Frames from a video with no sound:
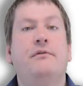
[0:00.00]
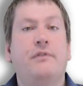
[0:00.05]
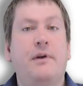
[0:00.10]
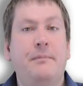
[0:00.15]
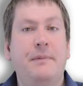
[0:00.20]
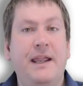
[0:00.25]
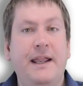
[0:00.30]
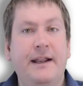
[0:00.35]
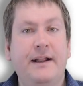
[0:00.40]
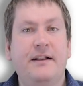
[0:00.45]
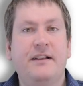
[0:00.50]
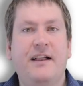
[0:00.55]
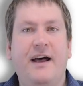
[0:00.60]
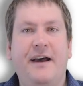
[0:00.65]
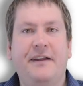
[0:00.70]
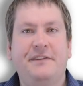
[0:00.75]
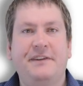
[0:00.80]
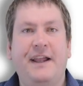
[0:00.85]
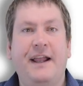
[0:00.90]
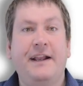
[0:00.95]
from
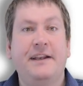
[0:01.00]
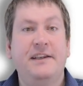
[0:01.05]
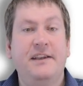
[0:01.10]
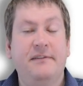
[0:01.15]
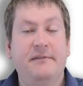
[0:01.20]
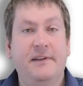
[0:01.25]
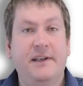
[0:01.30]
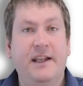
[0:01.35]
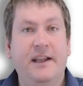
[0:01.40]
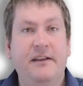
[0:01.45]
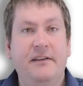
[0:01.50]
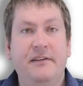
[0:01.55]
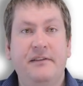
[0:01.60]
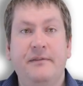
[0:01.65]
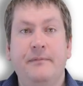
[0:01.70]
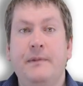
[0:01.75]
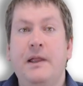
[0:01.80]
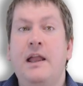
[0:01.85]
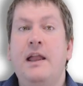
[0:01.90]
in-class activities.